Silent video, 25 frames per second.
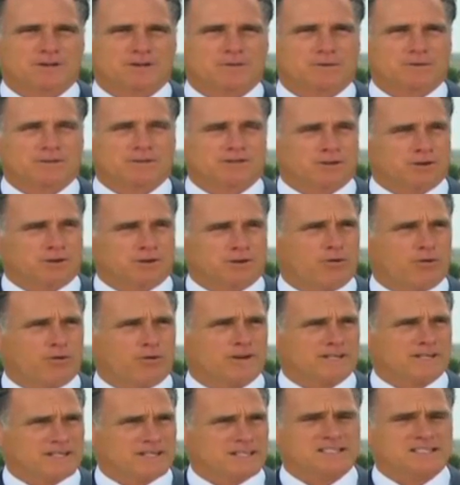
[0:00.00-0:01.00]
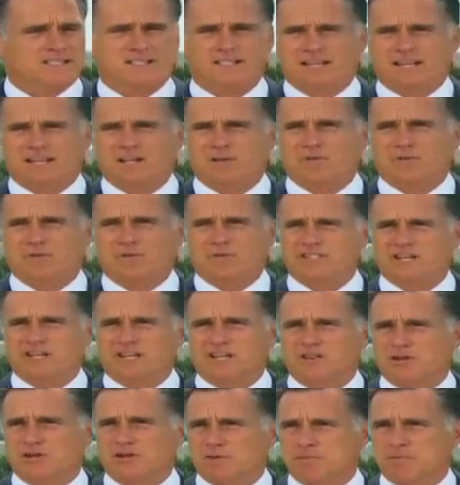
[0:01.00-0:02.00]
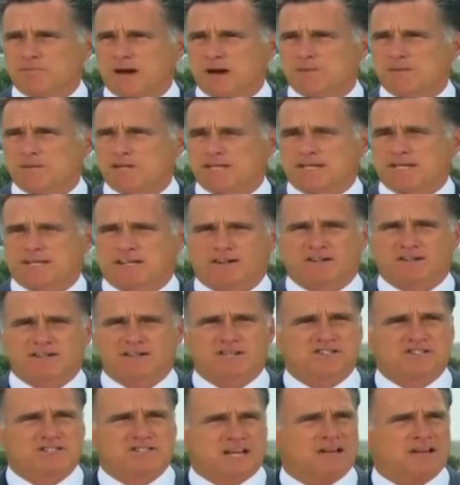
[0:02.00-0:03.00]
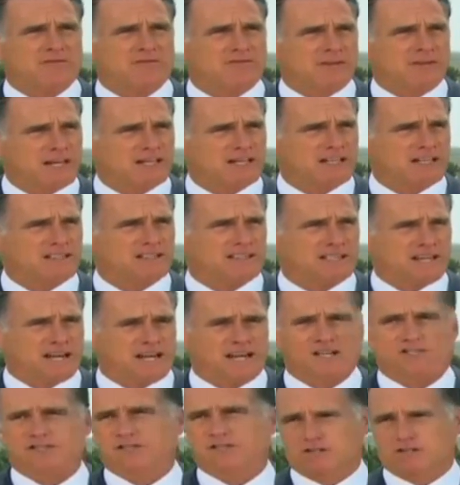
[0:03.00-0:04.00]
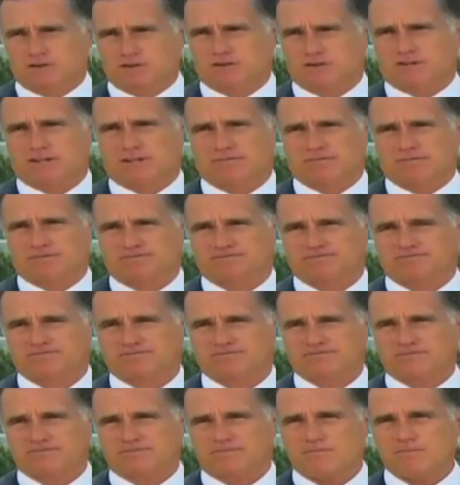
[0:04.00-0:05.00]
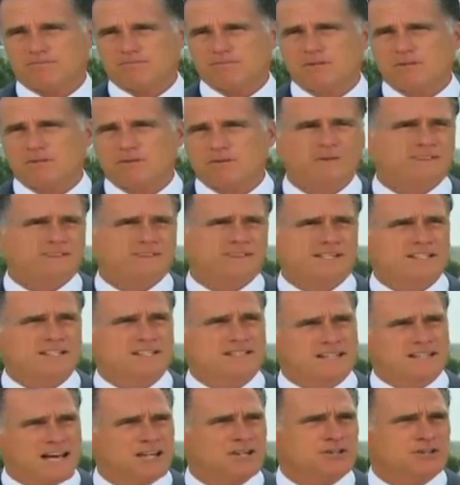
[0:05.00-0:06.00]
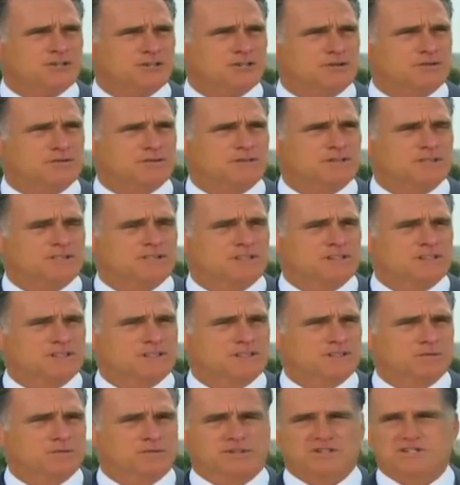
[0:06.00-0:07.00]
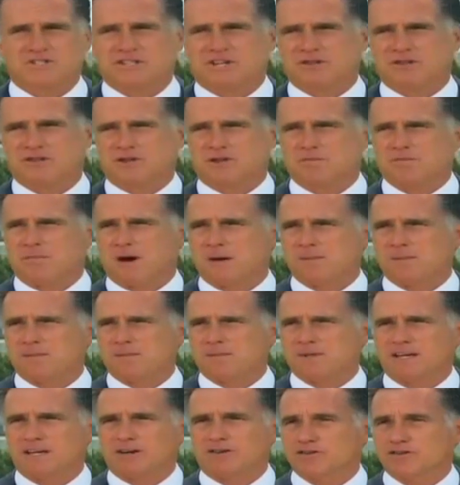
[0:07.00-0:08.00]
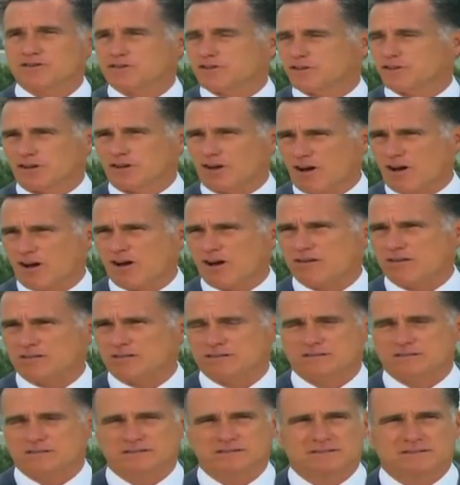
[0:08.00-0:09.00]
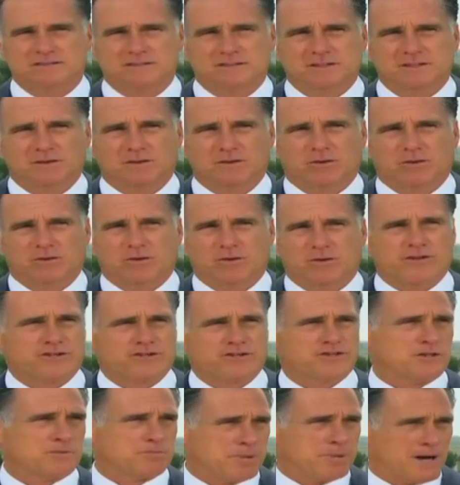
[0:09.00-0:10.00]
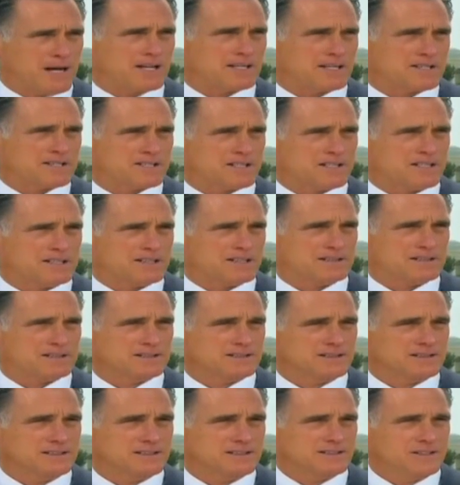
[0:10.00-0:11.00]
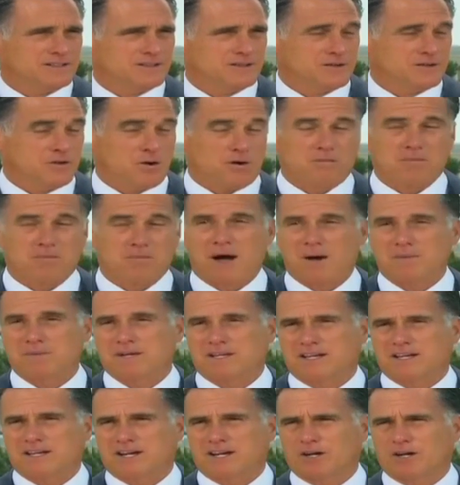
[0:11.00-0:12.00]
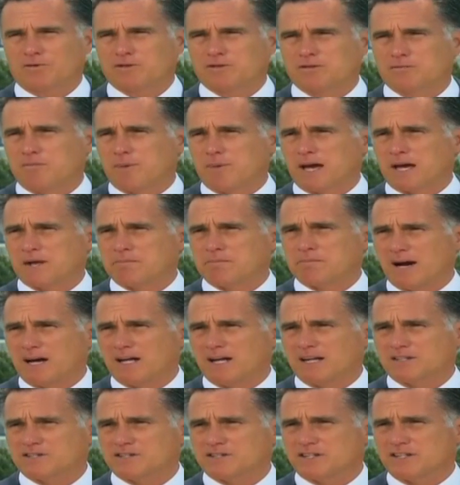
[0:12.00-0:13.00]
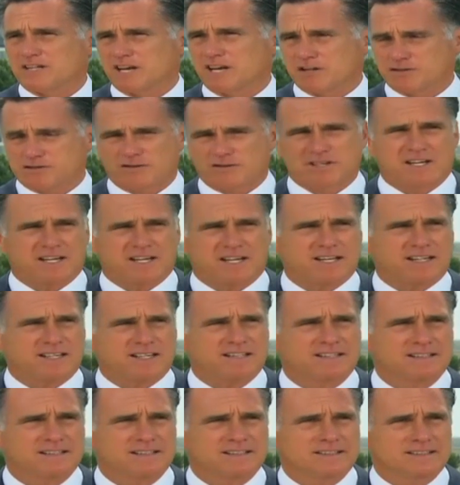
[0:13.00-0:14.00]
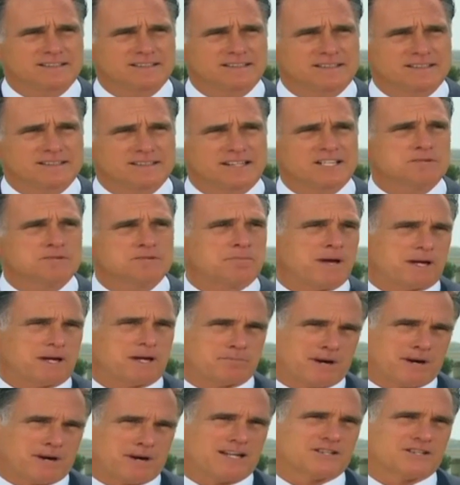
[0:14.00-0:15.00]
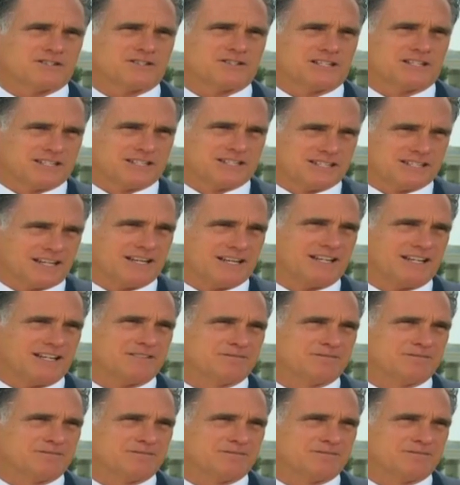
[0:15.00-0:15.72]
What the court did today was say that Obamacare does not violate the Constitution. What they did not do was say that Obamacare is good law or that it's good policy. Obamacare was bad policy yesterday. It's bad policy today.